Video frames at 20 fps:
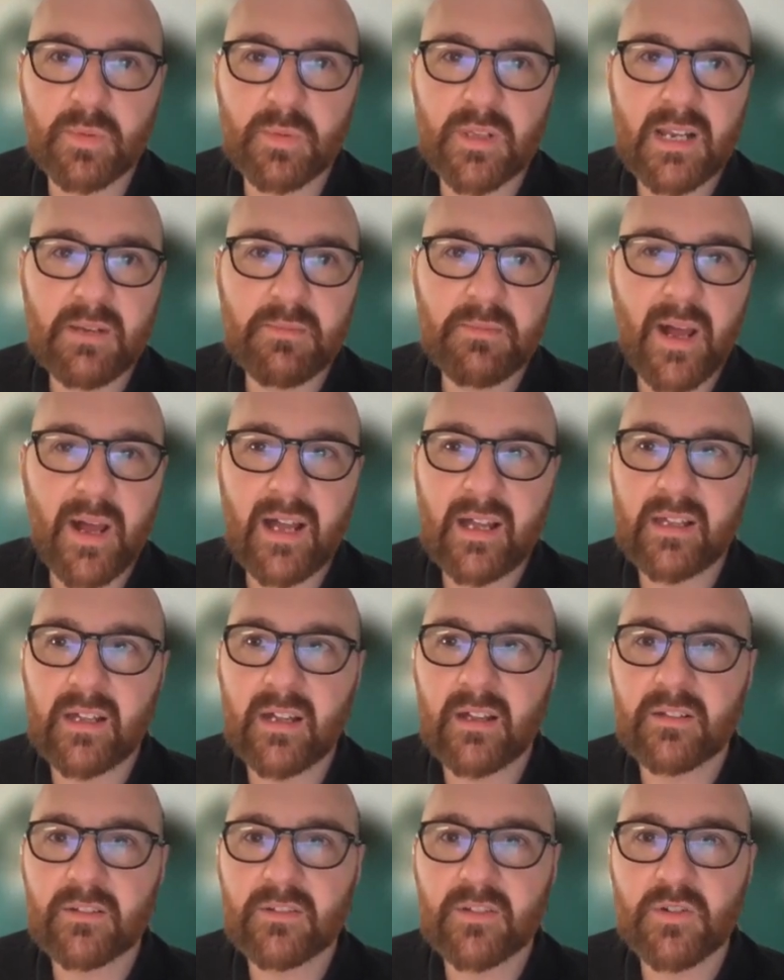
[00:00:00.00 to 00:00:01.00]
led
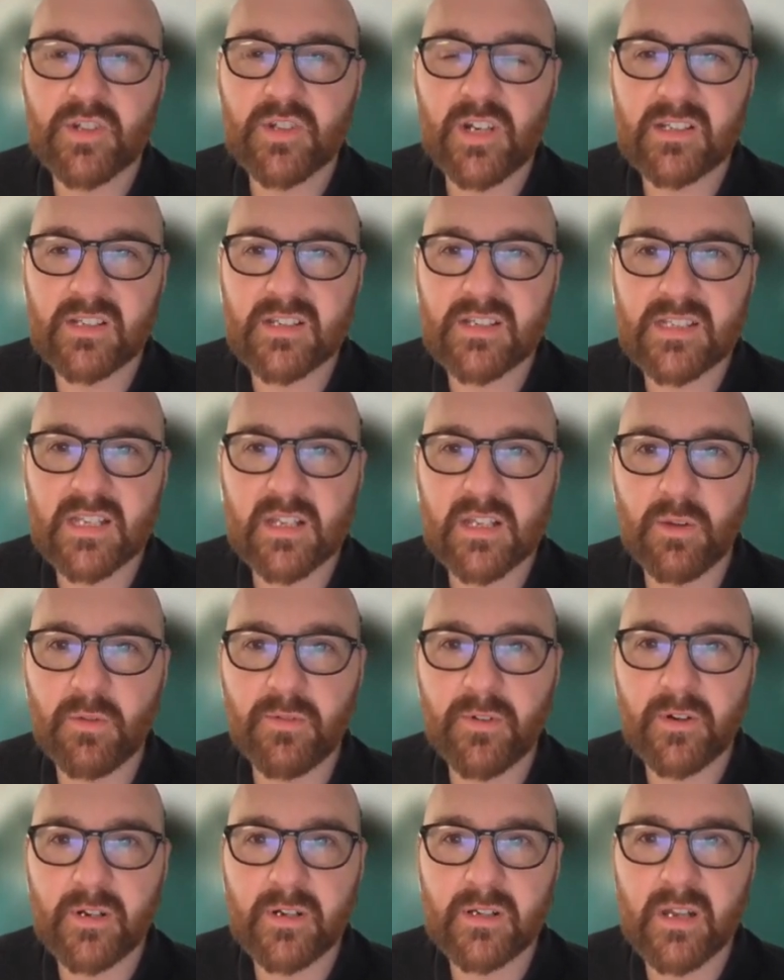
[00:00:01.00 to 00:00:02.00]
by Dushan De
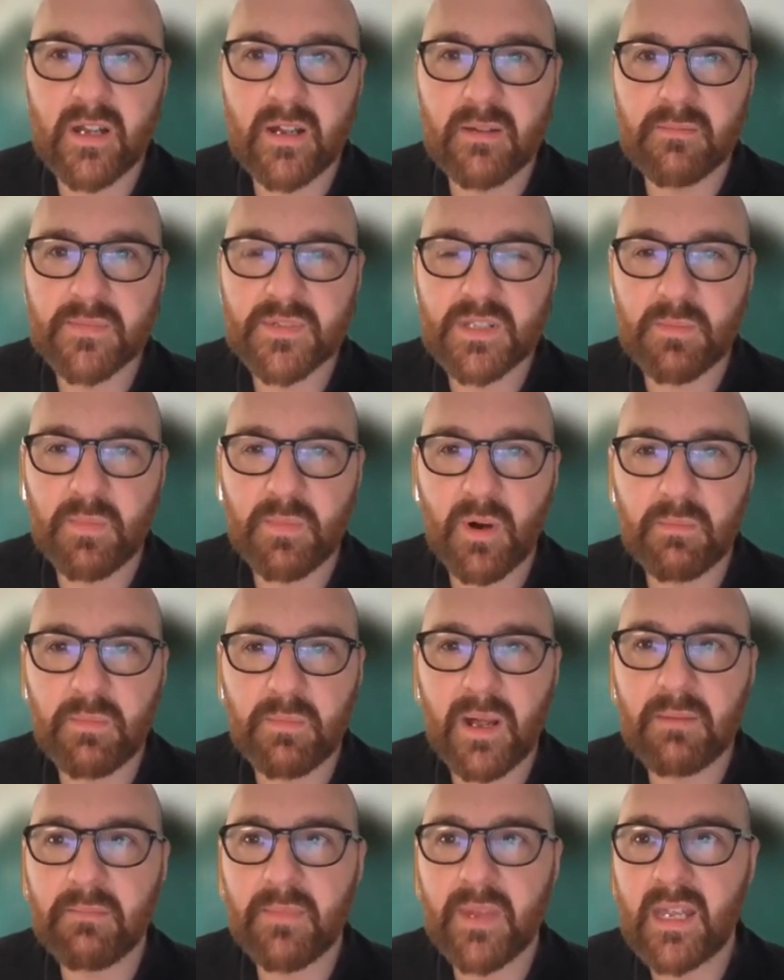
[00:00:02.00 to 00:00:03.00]
Silva and supported
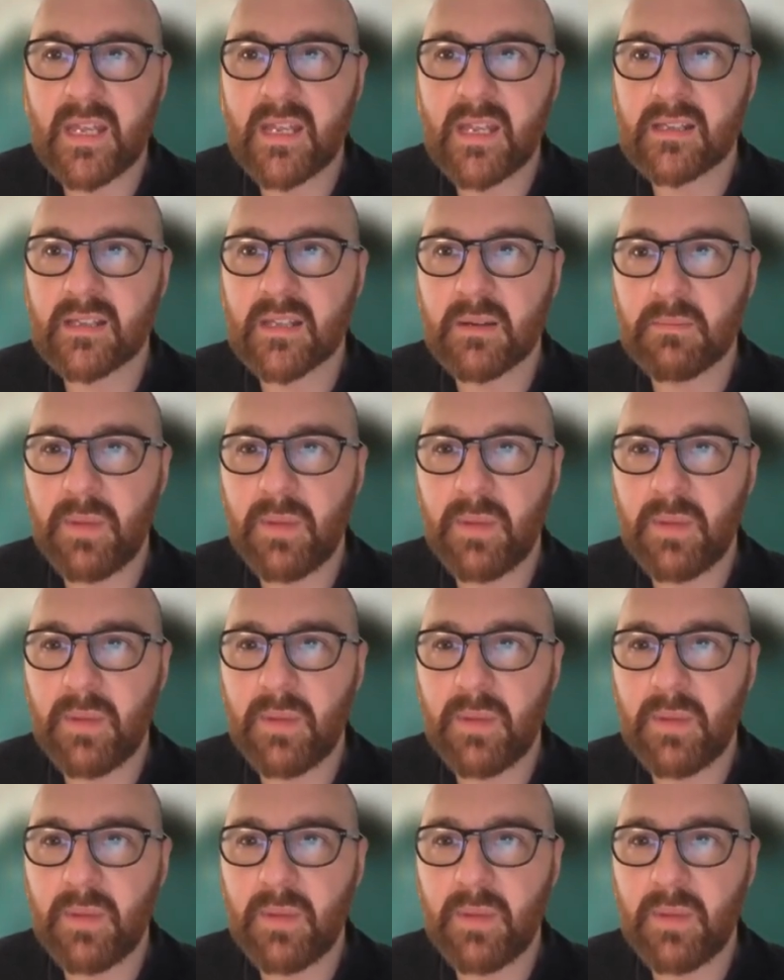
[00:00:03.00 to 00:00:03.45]
by me in the